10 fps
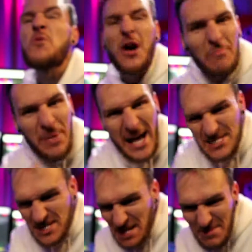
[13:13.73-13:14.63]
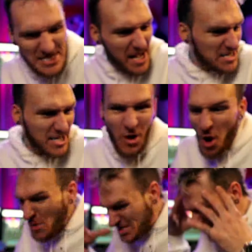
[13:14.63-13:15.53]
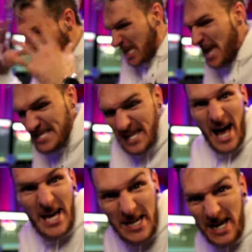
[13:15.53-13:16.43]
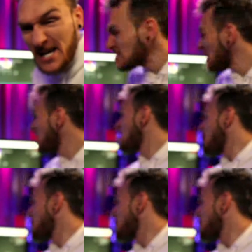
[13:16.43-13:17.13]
A place of limitation and always indicating that I care. Oh